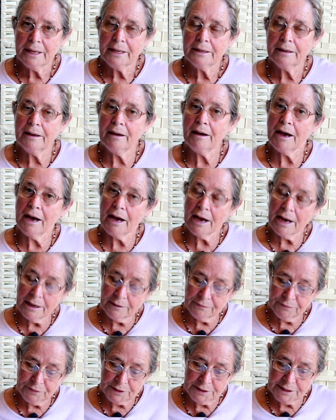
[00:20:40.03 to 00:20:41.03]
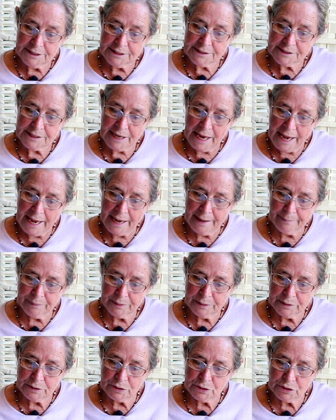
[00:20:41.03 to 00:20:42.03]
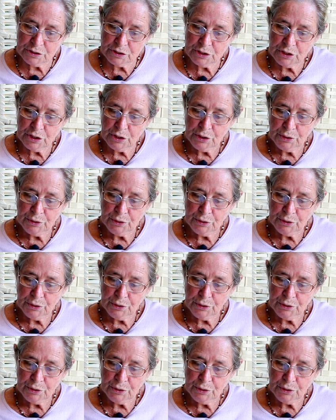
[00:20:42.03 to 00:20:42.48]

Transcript: Now, after this happens,